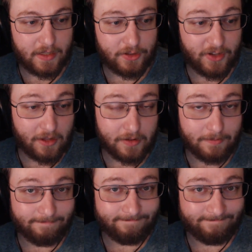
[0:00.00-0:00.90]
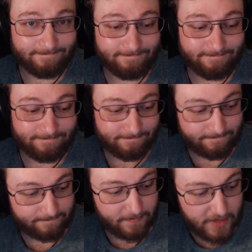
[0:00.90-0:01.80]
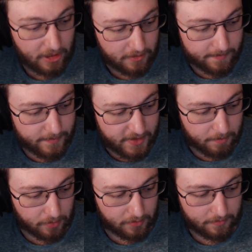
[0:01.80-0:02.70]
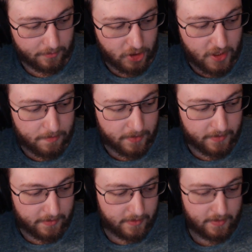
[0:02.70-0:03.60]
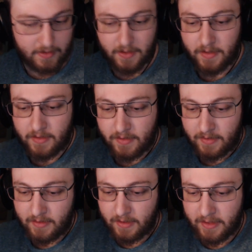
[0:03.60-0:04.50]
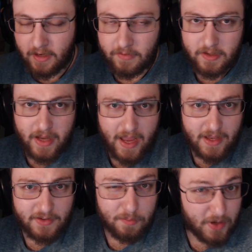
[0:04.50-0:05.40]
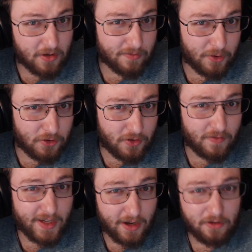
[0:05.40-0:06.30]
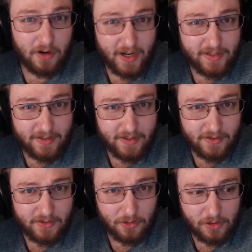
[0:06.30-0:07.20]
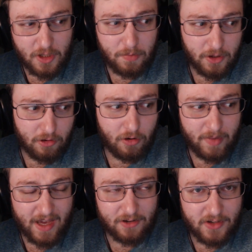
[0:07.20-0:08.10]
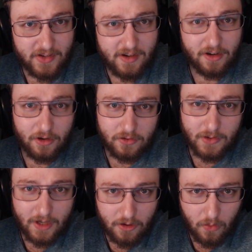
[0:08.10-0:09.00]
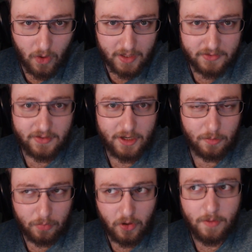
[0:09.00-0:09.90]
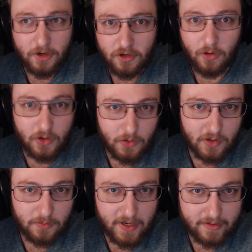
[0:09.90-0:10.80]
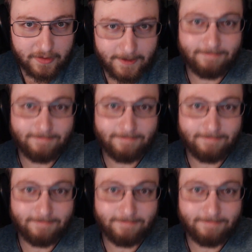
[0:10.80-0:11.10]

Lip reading: Solid. Solid, simple, cheap. Think of it as a bigger version of the other iSticks, only you put your own batteries in and it goes to 100 watts, and you'll pretty much know what to expect.